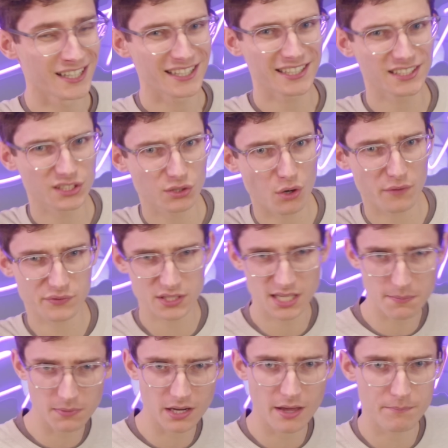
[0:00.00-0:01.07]
is sort of
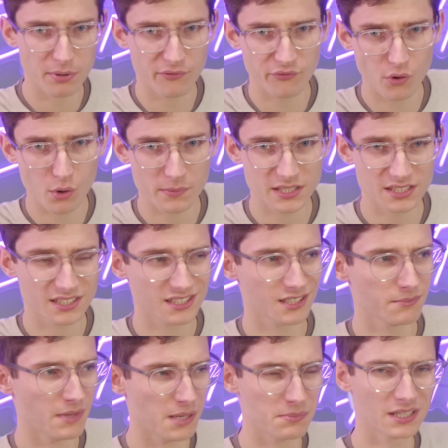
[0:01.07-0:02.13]
similar in performance
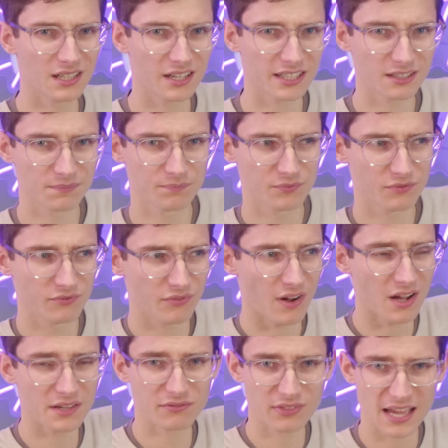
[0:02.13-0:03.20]
to maybe like
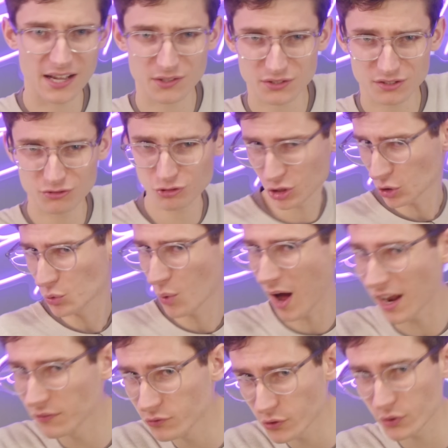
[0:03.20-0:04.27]

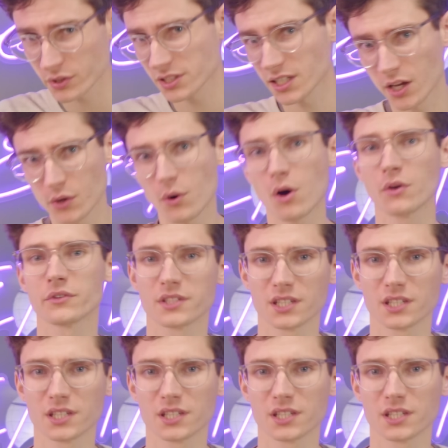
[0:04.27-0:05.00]
5,200 or so on